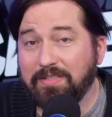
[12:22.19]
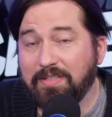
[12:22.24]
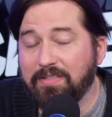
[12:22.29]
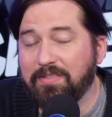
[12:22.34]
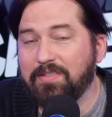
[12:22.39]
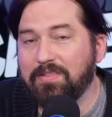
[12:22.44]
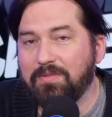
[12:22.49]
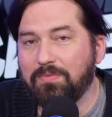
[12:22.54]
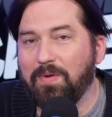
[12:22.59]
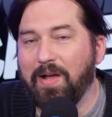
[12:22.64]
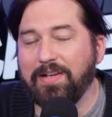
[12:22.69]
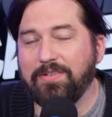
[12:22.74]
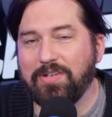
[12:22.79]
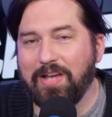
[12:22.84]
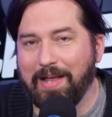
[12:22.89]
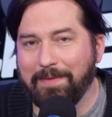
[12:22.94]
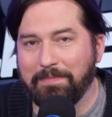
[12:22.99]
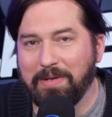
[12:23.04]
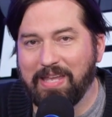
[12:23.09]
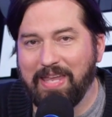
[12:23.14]
This is why
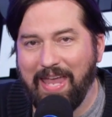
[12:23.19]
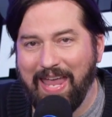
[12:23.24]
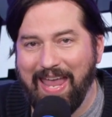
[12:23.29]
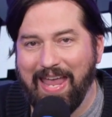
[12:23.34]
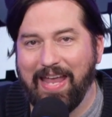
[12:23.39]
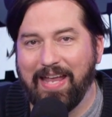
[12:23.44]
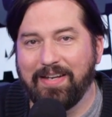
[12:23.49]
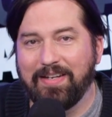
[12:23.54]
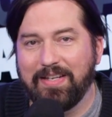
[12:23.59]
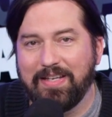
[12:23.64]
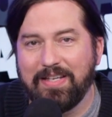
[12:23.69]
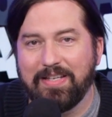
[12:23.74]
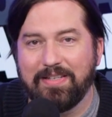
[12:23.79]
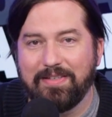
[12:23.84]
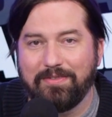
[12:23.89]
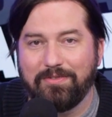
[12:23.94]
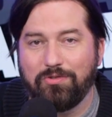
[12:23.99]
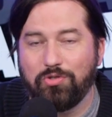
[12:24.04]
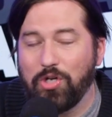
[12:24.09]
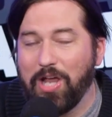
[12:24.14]
John McCain
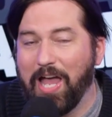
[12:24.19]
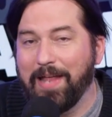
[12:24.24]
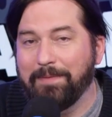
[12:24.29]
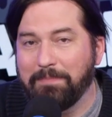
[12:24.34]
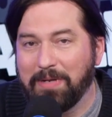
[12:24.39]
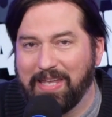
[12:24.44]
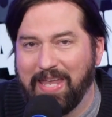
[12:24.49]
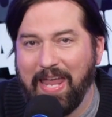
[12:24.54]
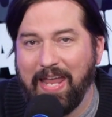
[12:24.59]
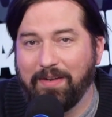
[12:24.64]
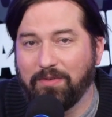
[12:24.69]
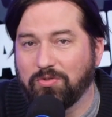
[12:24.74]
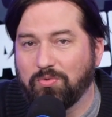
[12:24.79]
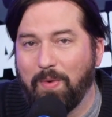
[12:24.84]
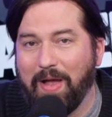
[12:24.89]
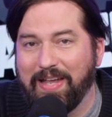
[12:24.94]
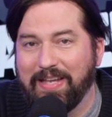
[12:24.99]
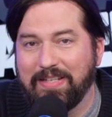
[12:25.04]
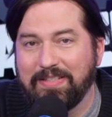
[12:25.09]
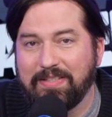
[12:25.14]
is John McCain. That's
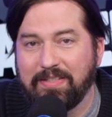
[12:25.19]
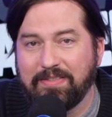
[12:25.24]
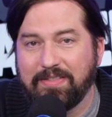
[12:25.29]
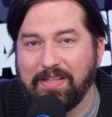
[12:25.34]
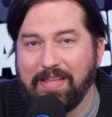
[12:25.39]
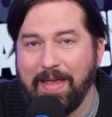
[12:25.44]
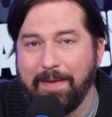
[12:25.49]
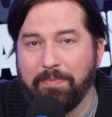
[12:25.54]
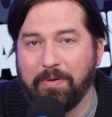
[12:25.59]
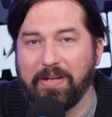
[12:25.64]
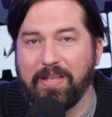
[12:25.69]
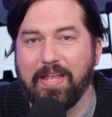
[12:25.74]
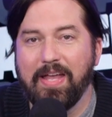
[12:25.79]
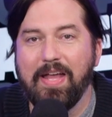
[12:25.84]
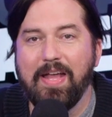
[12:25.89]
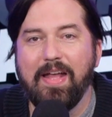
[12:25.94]
why he's a celebrity.